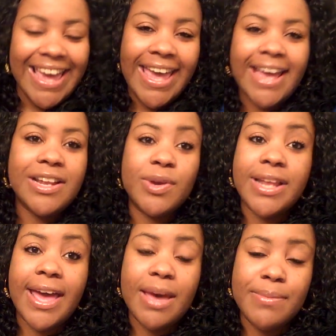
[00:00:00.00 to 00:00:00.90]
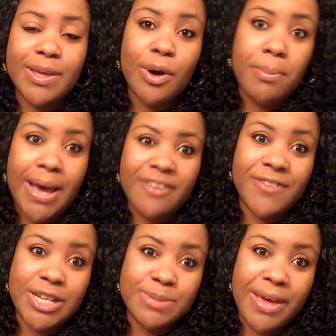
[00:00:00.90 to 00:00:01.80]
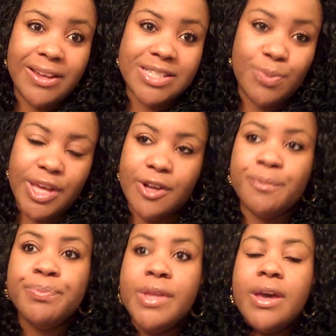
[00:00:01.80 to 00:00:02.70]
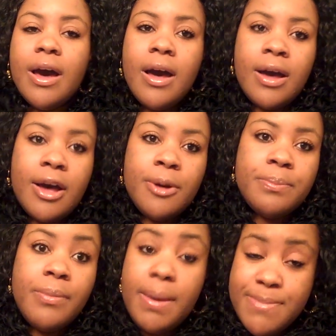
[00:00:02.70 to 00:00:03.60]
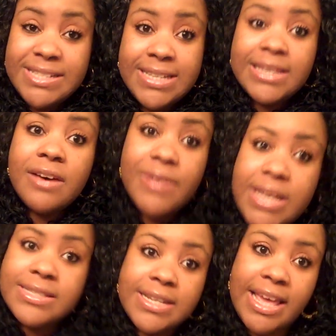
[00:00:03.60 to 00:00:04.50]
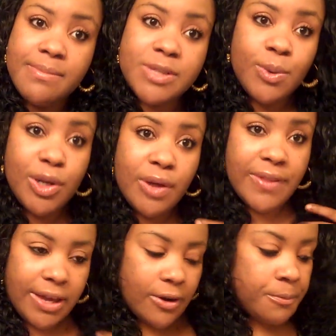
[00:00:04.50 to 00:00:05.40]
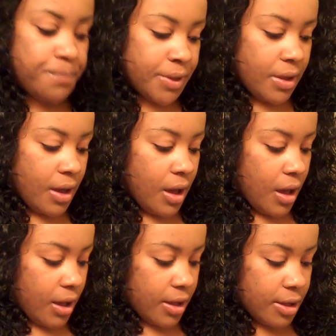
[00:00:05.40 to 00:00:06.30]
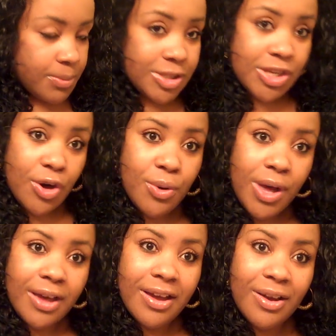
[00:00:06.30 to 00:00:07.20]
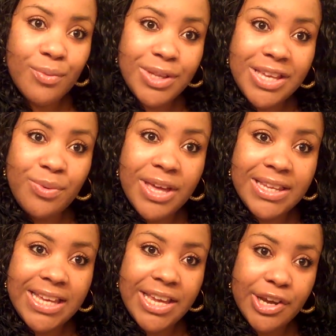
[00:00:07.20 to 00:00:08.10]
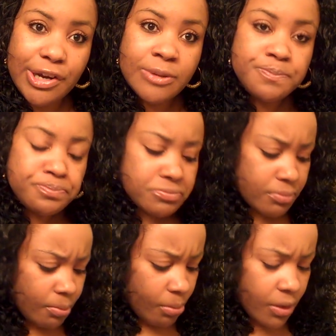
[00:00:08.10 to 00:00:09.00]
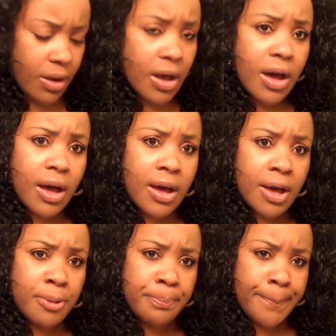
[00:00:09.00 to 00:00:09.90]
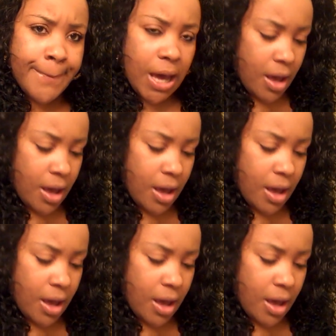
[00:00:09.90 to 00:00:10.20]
and you can add me on my fitness pal as well um, Miss T Lovely is the name as well on there um, so really quickly here um,